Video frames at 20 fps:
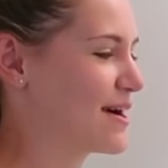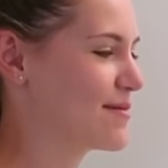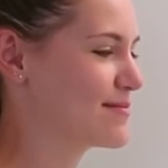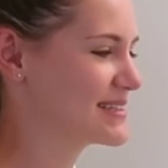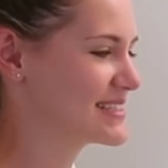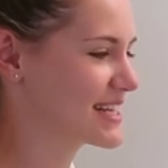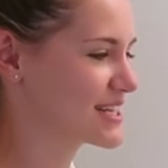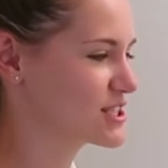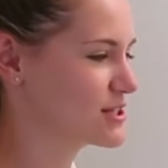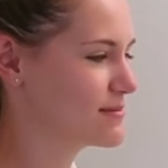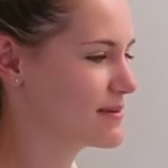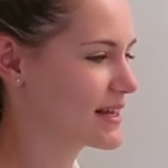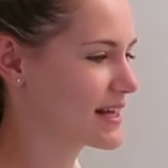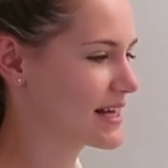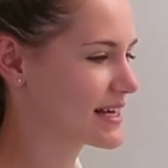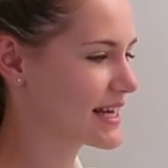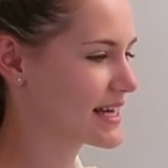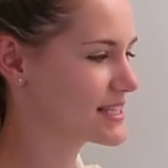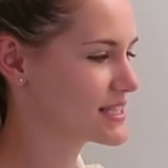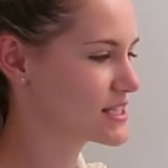comment section being
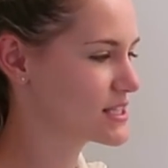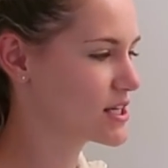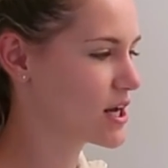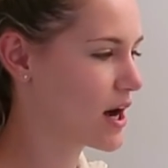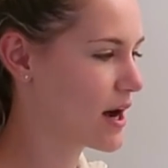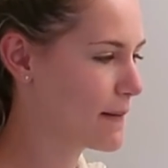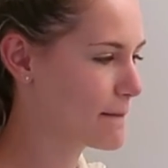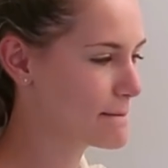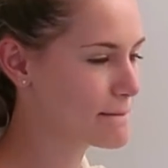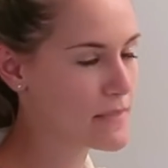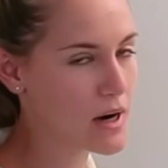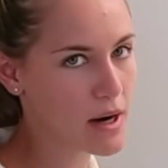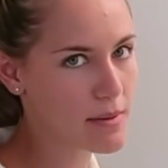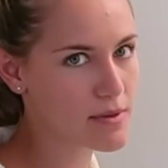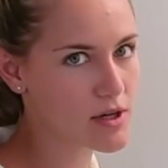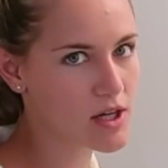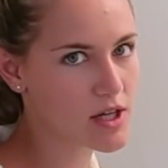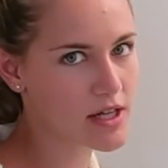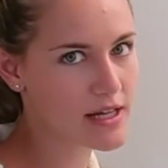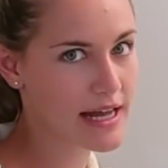like, it's not
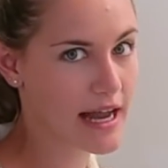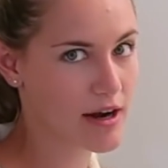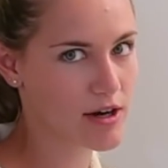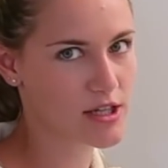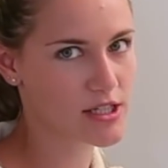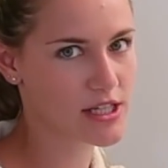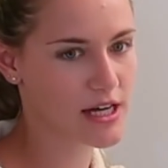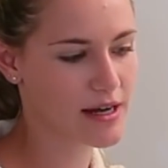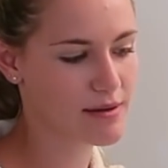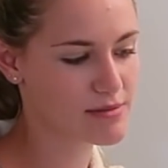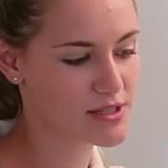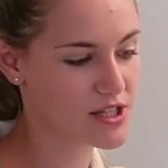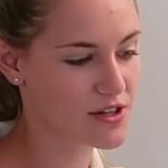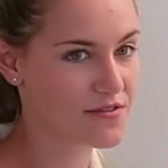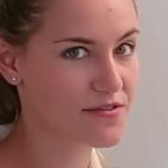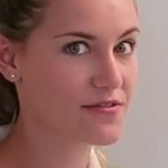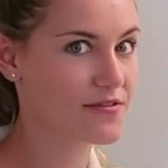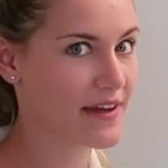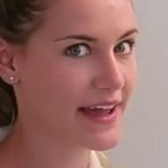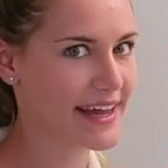marble countertops,
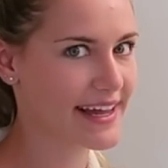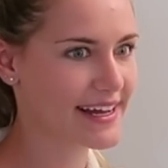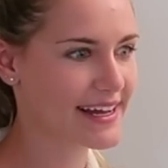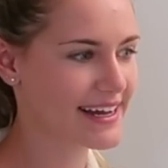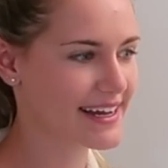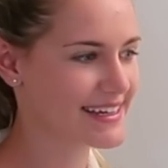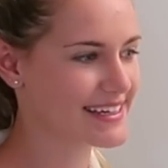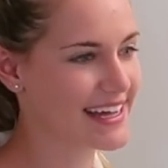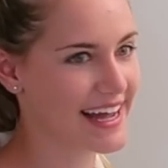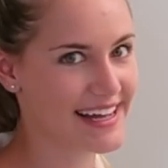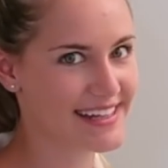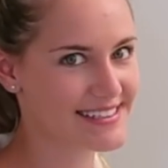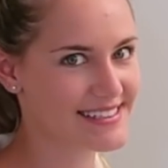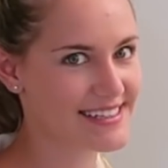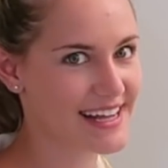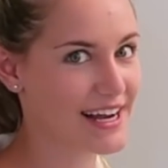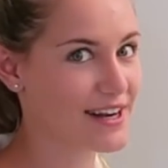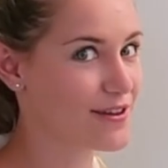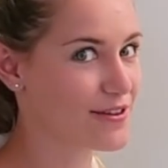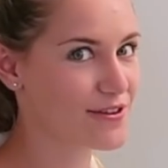they're fake.
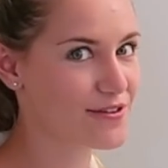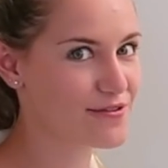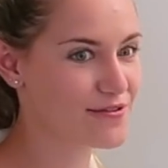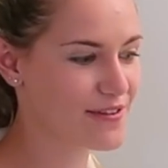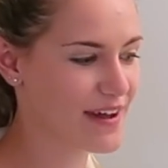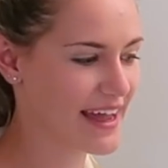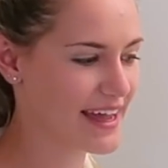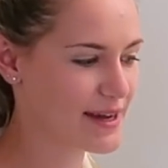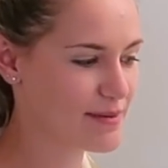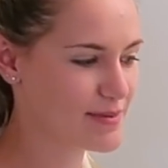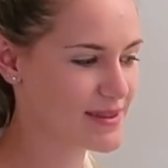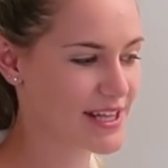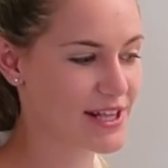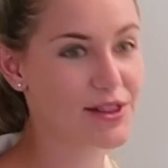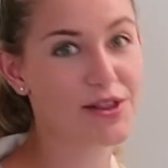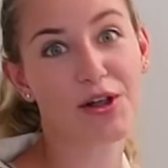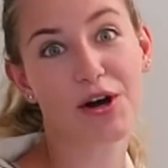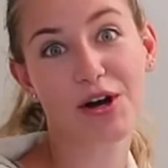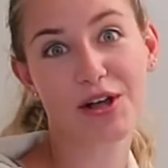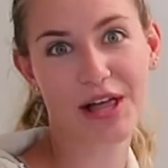Yes, I know they're fake, but
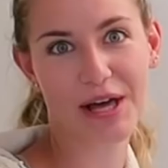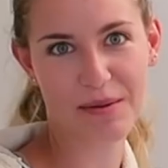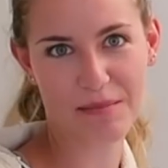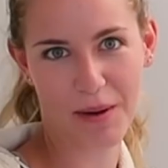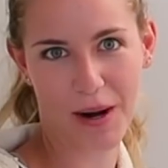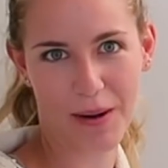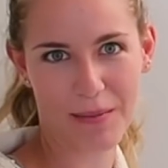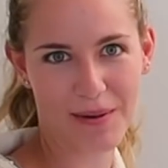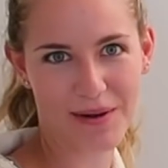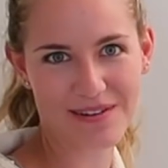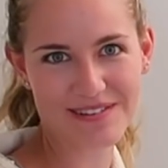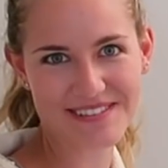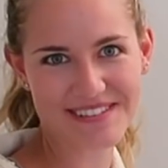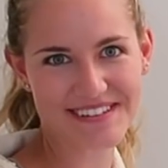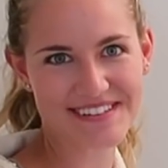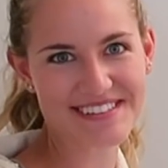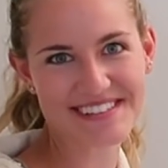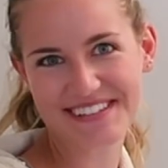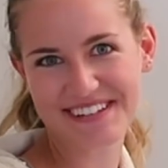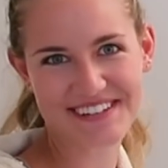they look like marble,
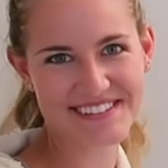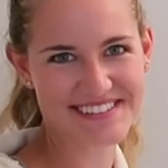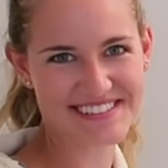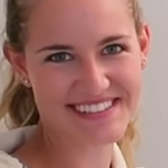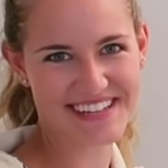so it's close